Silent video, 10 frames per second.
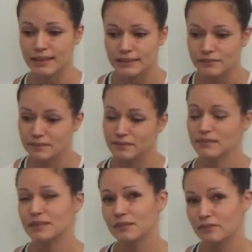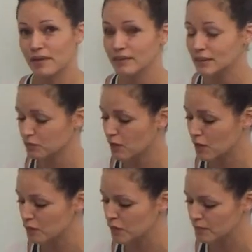It's just very
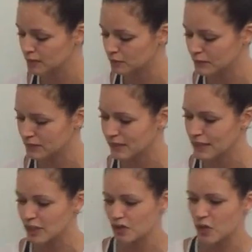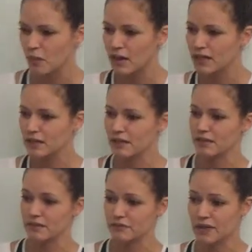small movement, especially you don't want to
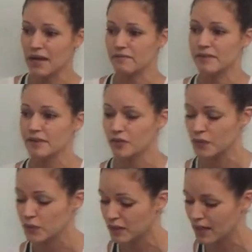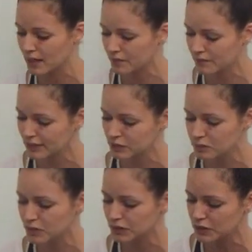grab it through a lot of range of
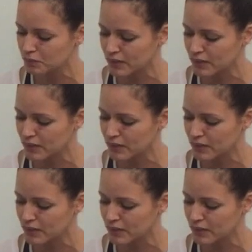motion,